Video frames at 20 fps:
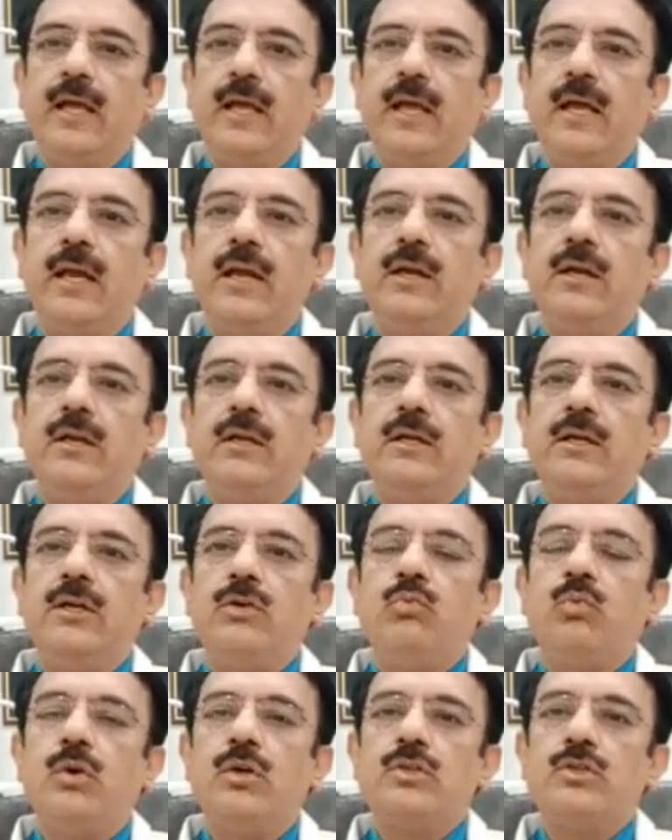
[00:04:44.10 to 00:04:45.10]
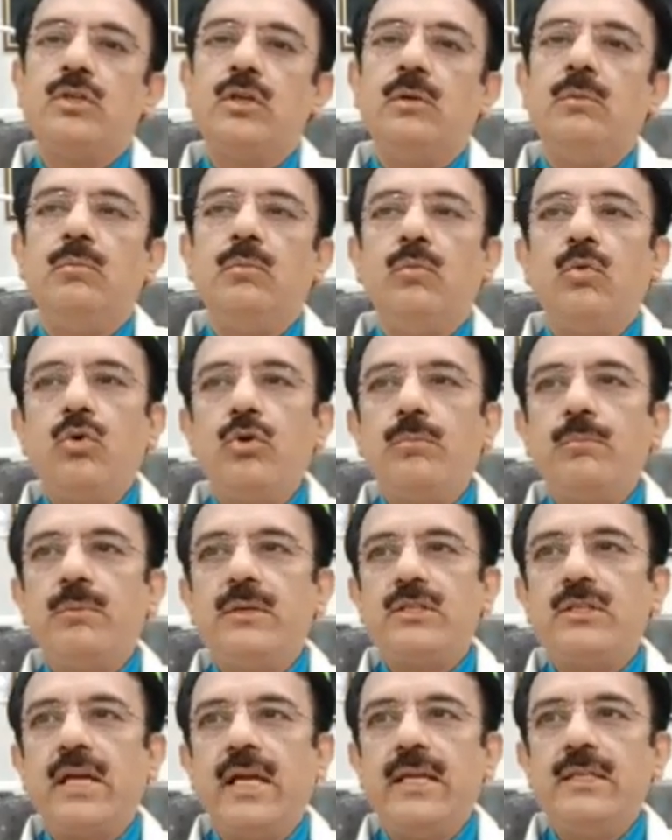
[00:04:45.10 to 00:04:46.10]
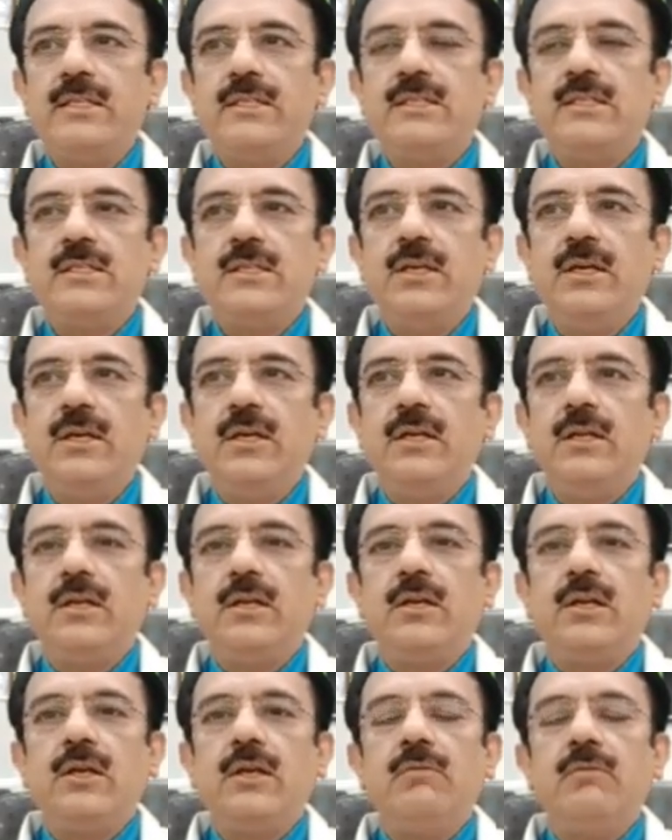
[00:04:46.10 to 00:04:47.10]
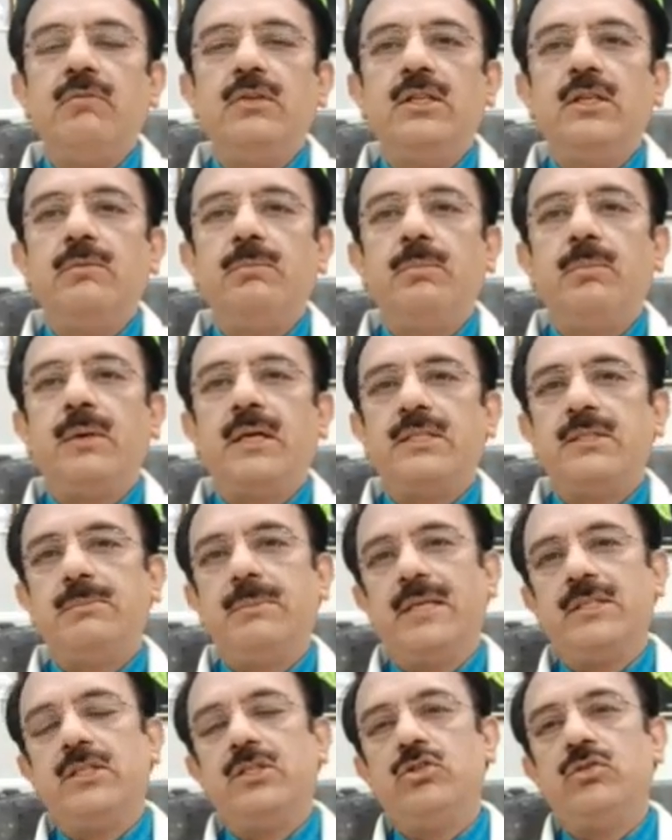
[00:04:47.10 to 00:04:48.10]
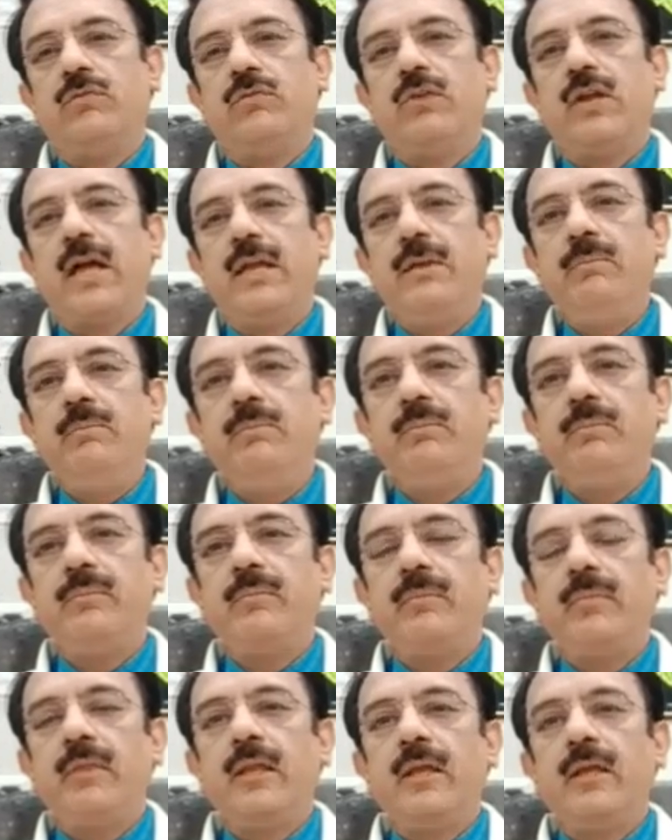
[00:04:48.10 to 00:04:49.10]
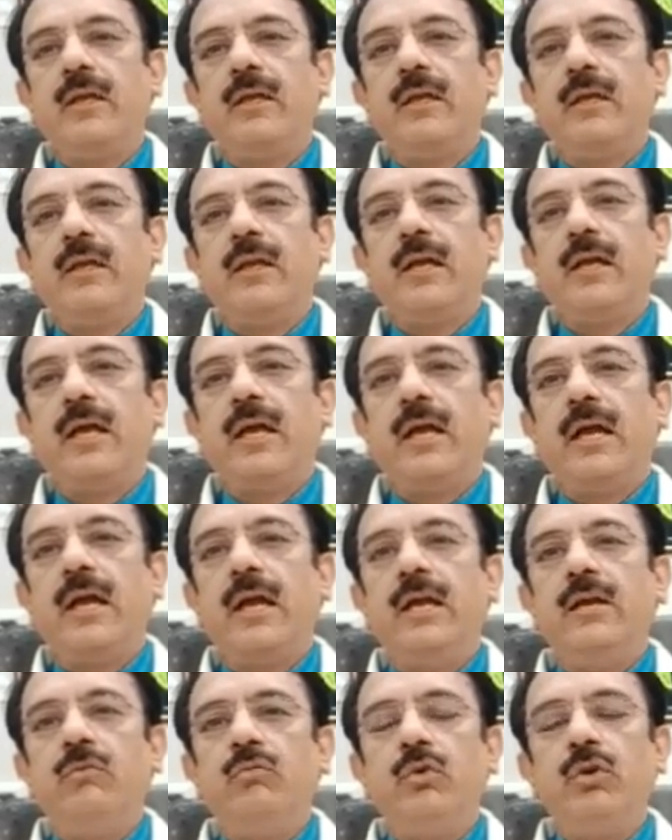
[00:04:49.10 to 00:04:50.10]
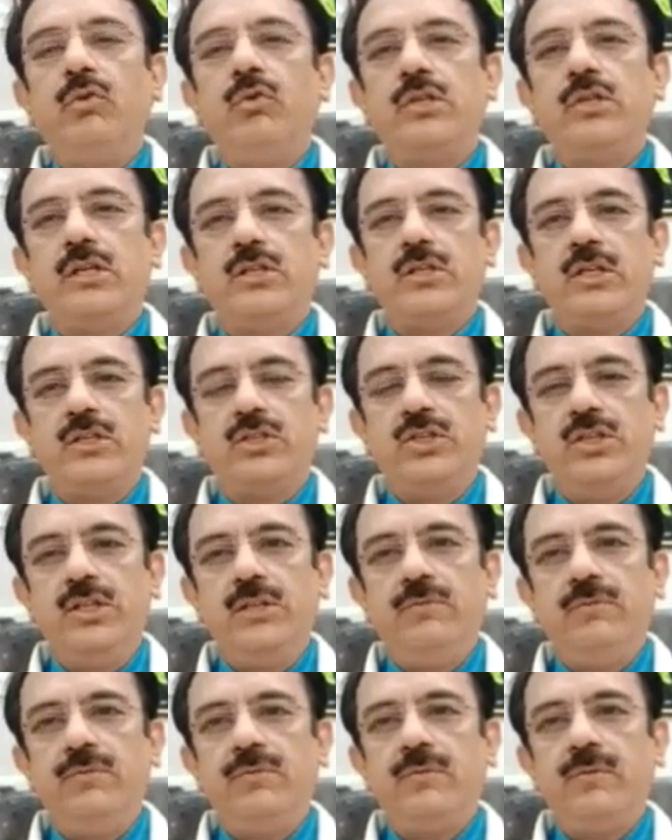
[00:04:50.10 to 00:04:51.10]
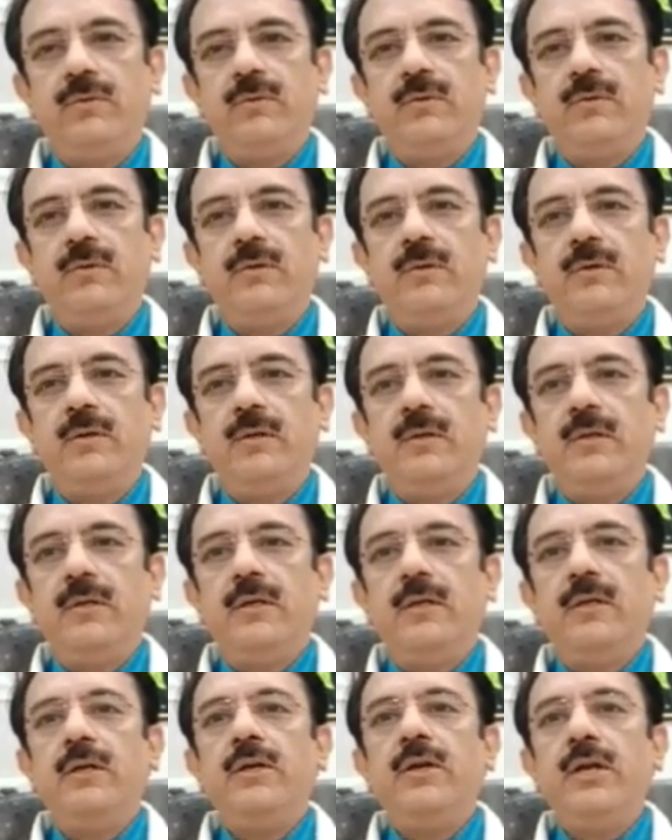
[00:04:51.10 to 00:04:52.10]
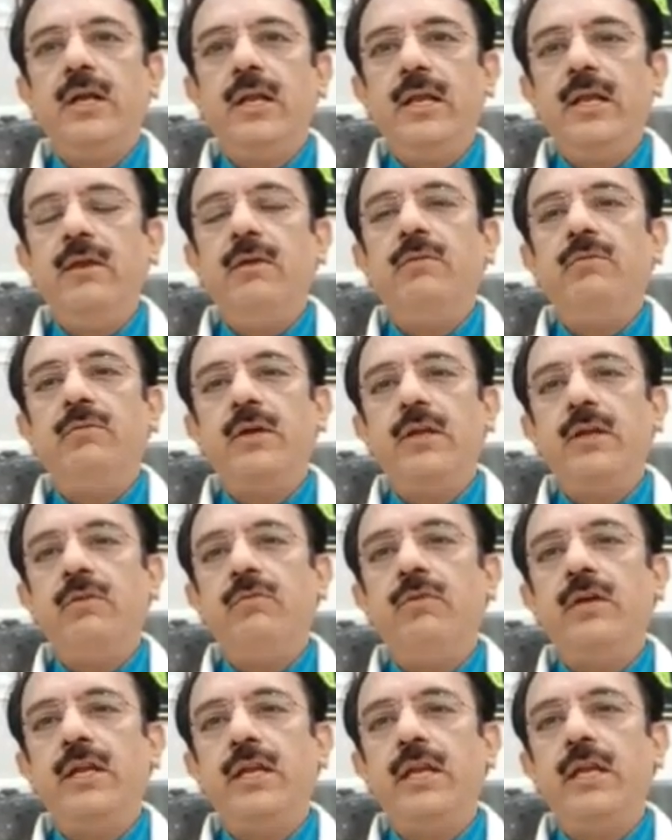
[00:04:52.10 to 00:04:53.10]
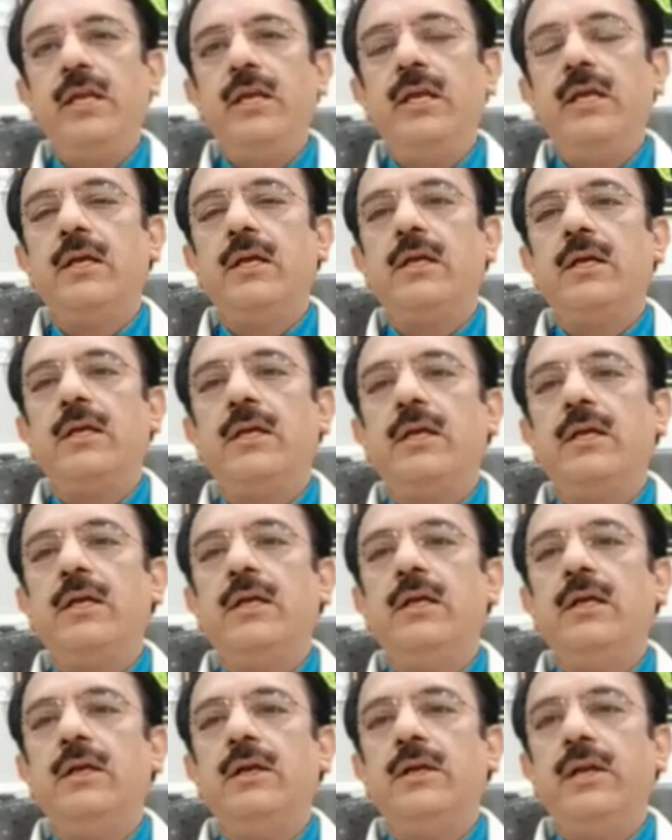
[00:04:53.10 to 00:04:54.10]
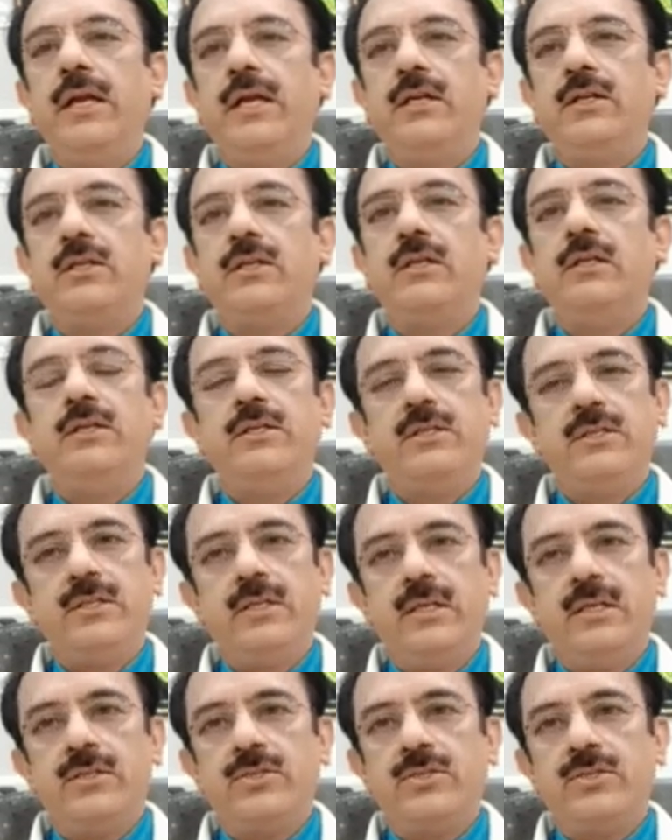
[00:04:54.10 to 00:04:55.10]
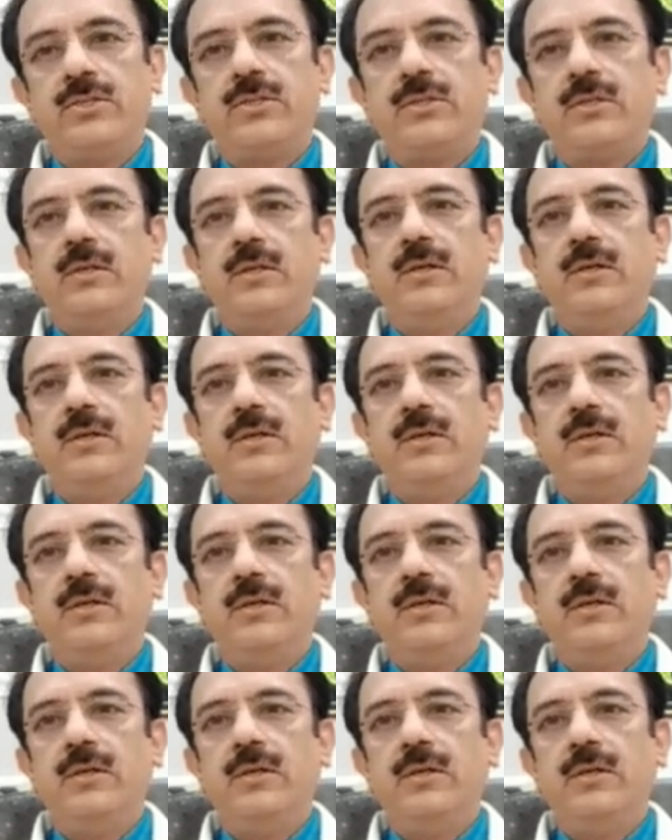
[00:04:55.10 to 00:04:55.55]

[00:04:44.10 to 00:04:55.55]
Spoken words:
and it was more precise with the passage of time, and we could achieve really very, very great results